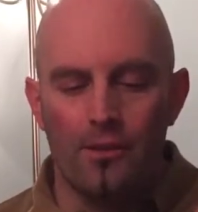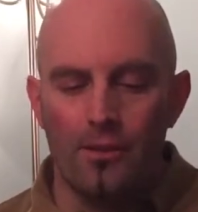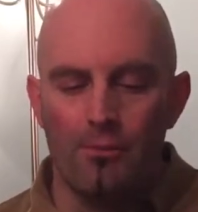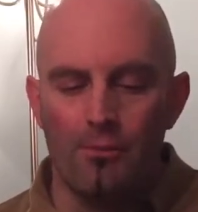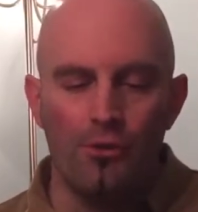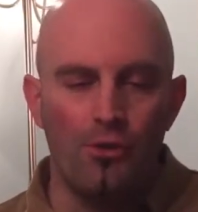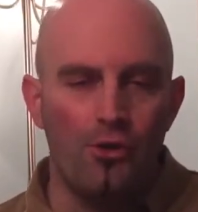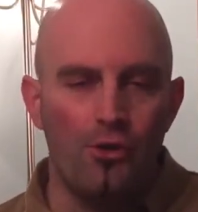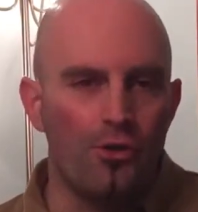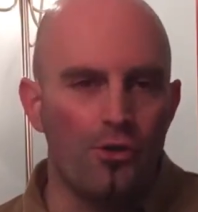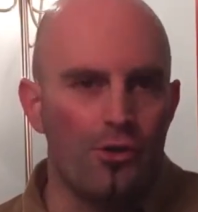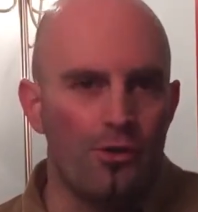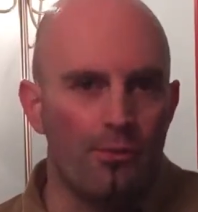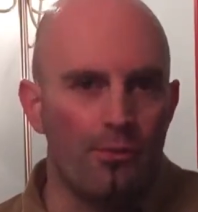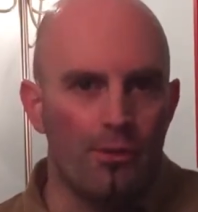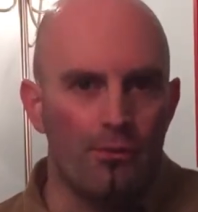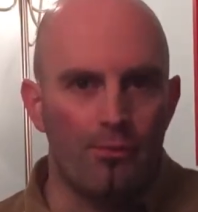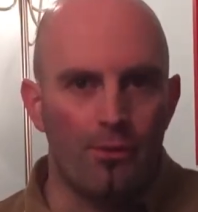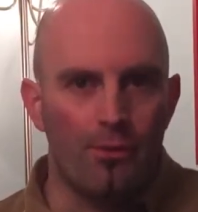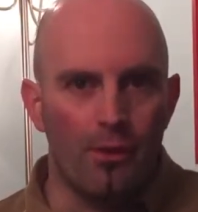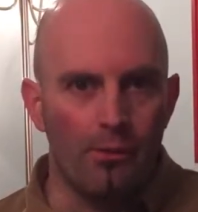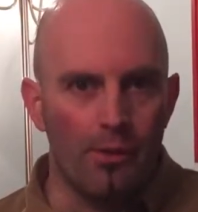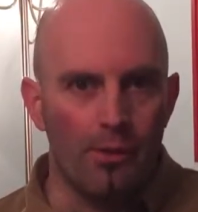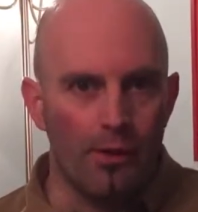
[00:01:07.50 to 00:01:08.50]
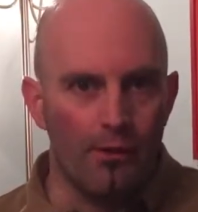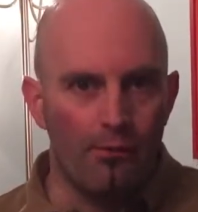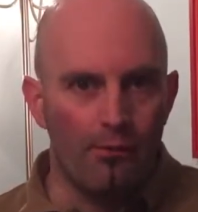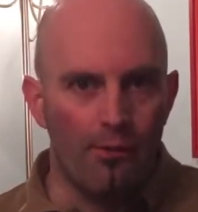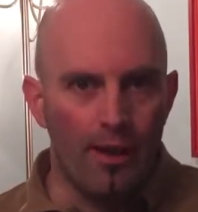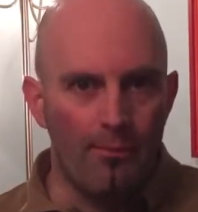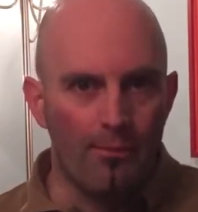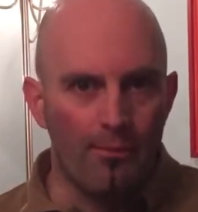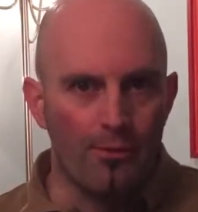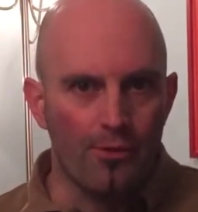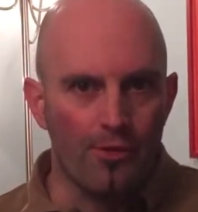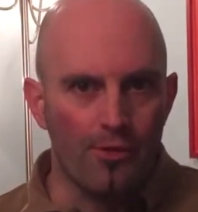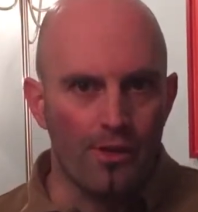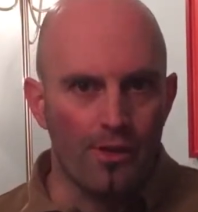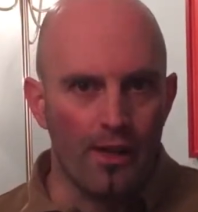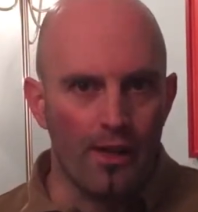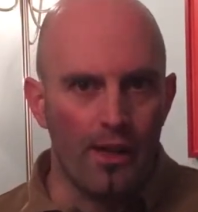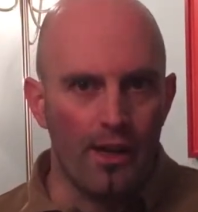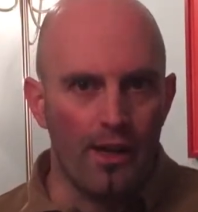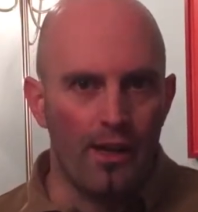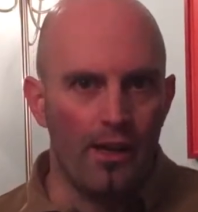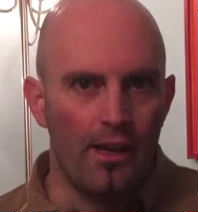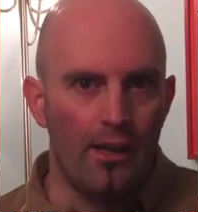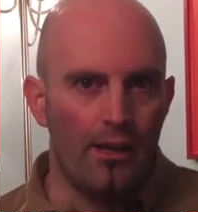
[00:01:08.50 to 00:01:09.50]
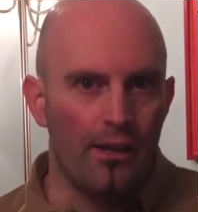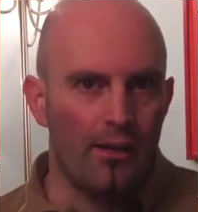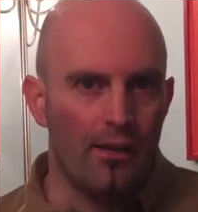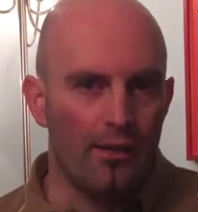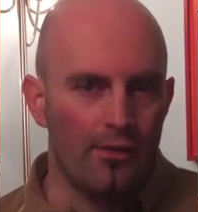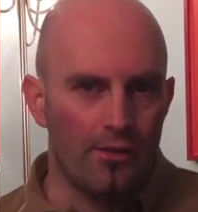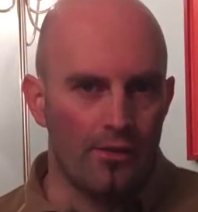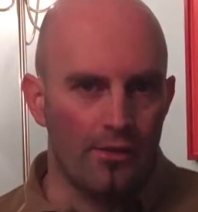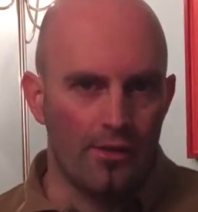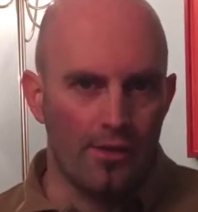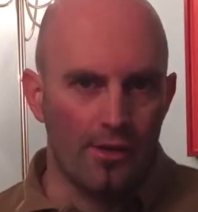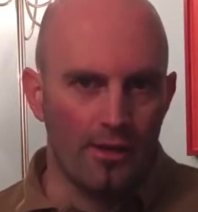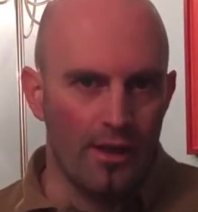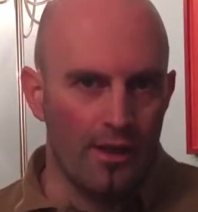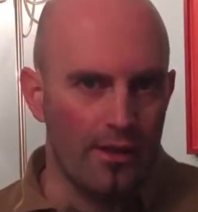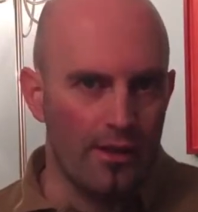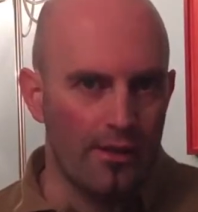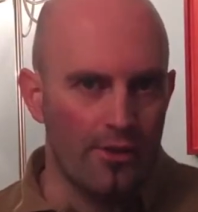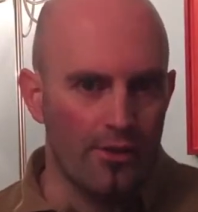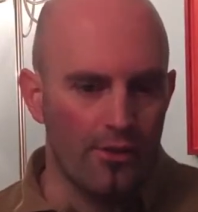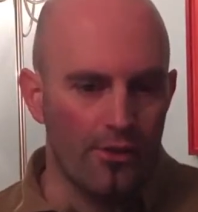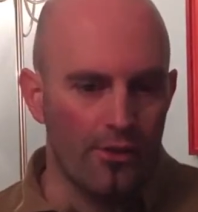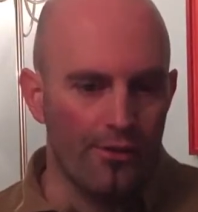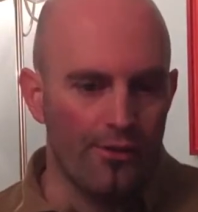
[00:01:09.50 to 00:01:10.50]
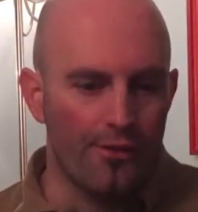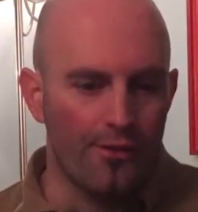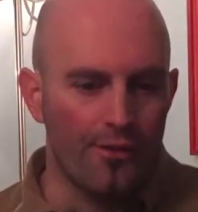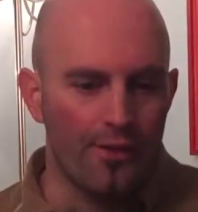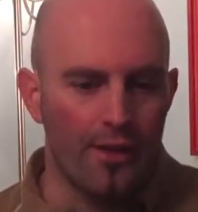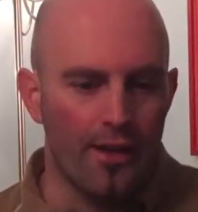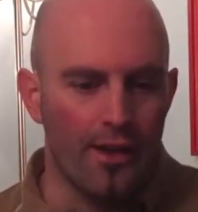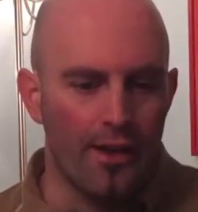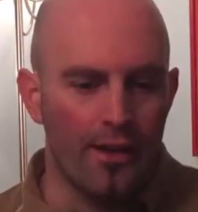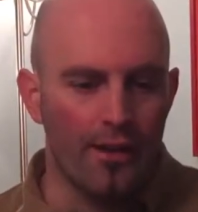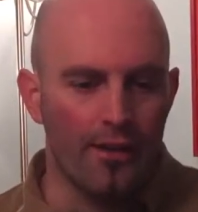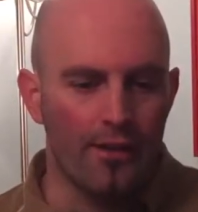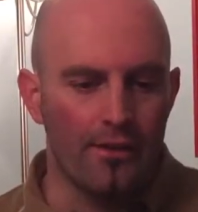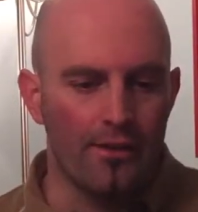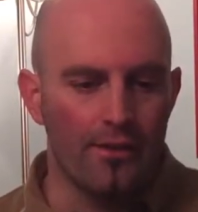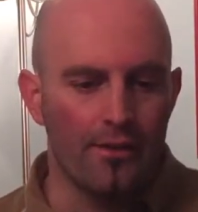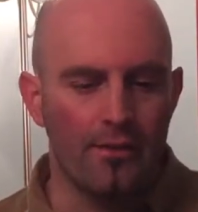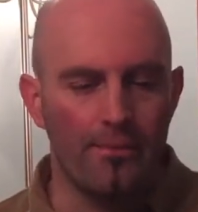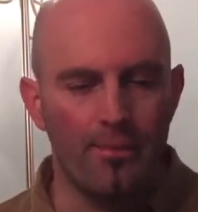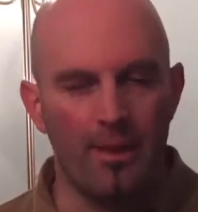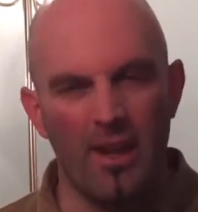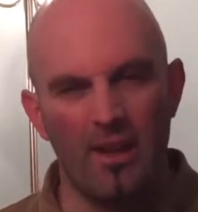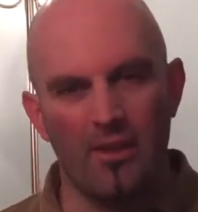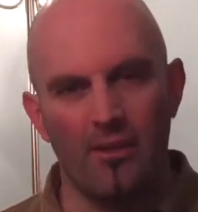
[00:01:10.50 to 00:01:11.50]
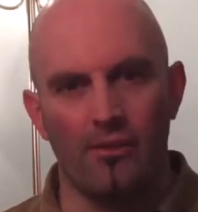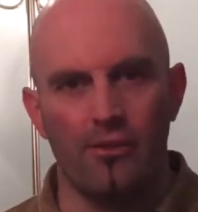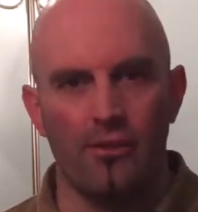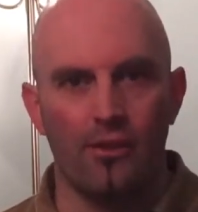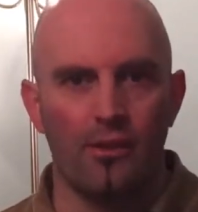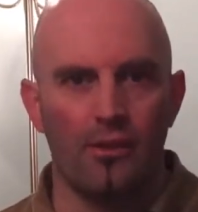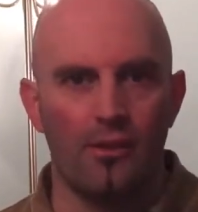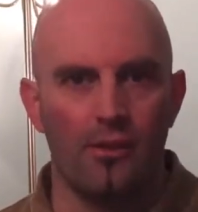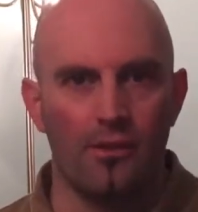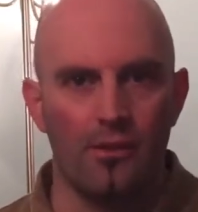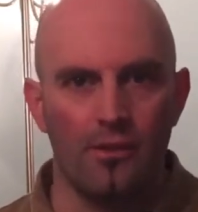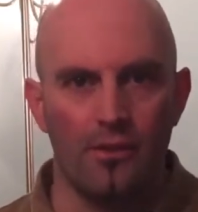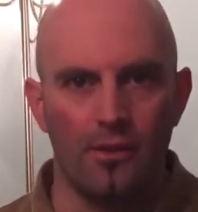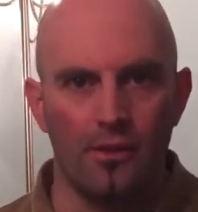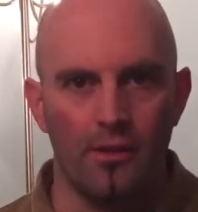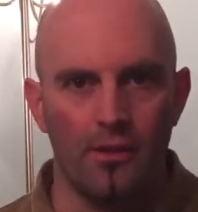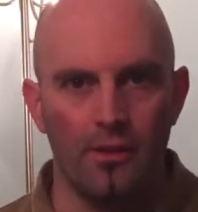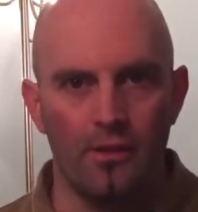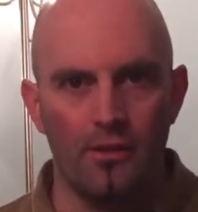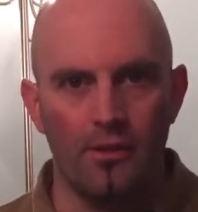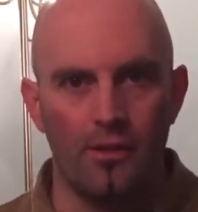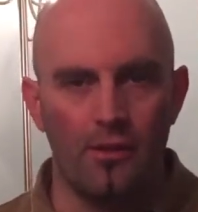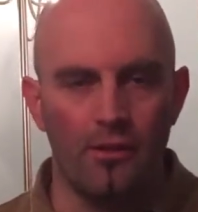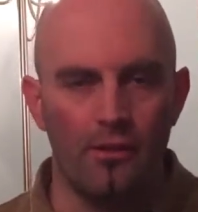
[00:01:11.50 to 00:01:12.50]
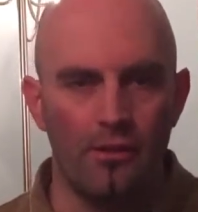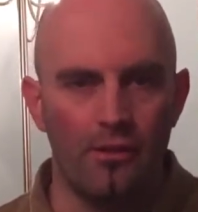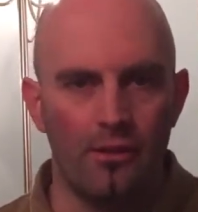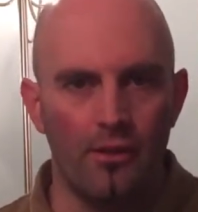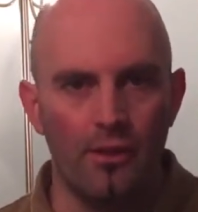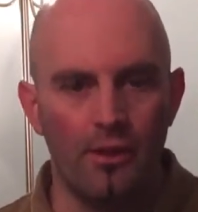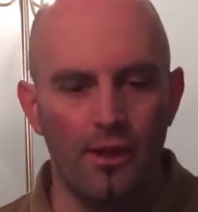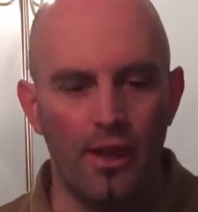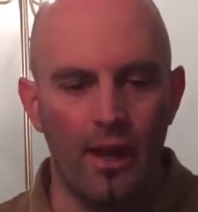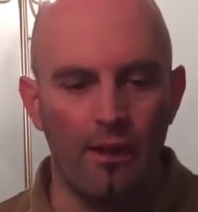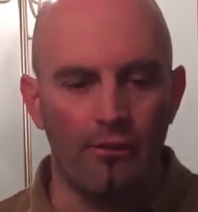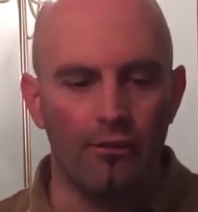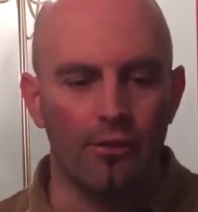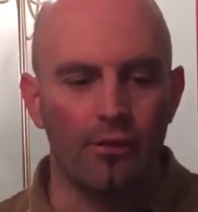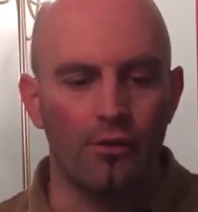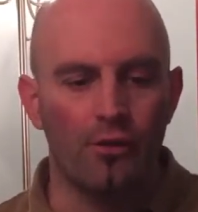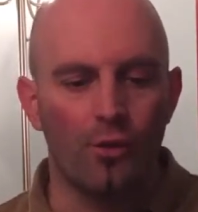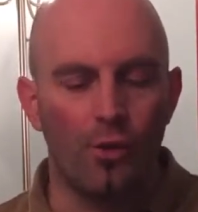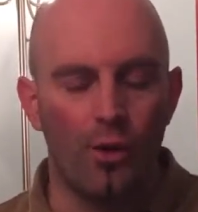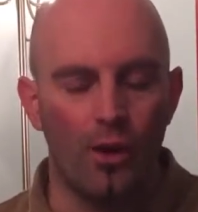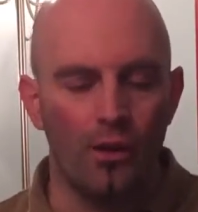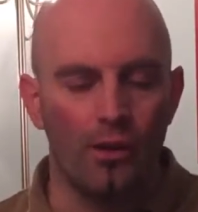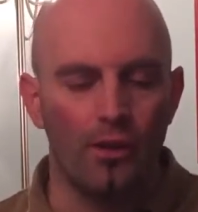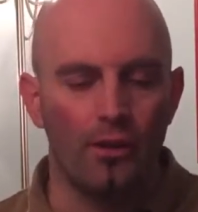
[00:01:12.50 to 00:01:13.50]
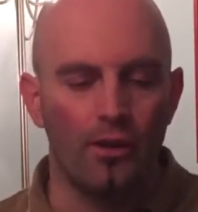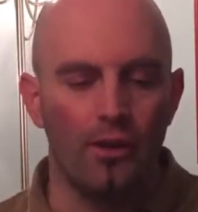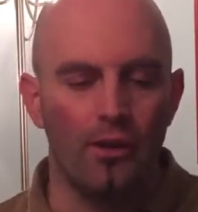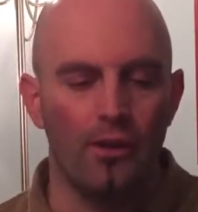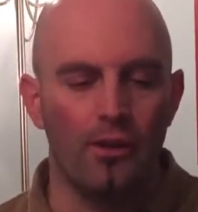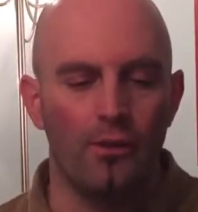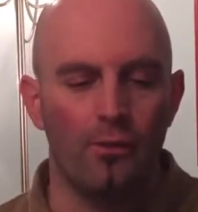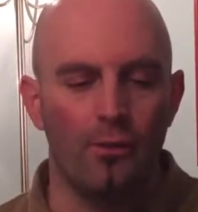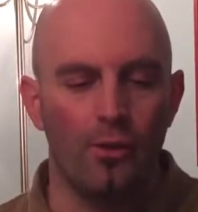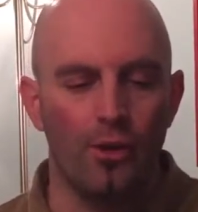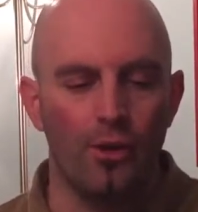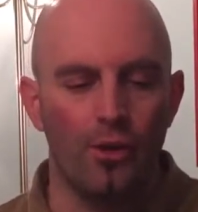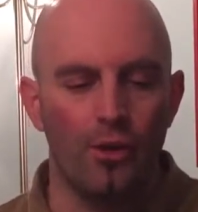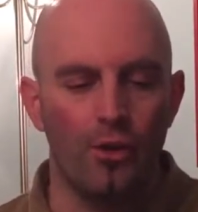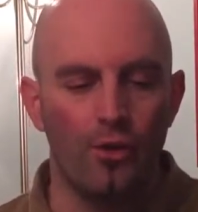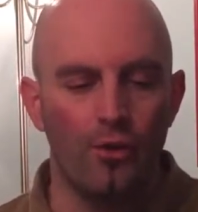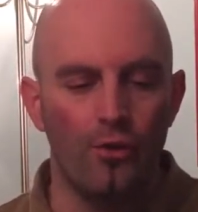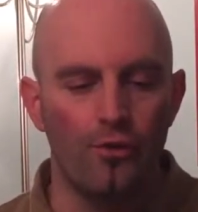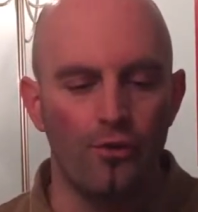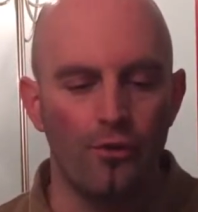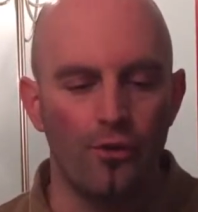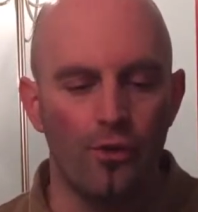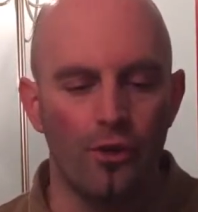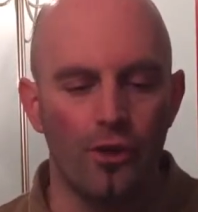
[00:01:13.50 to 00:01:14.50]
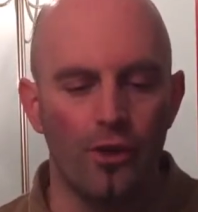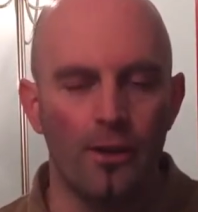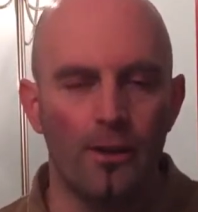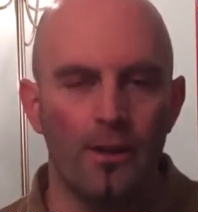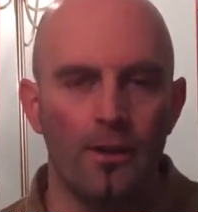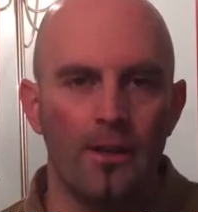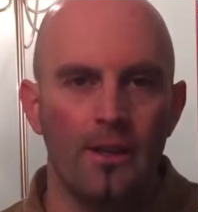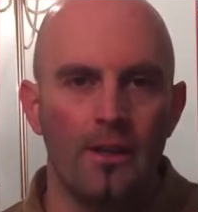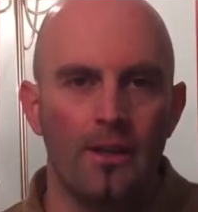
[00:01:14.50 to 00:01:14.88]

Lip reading: produce them in probably a riper style, slightly softer tannins, depending on the level of quality that they want to go for.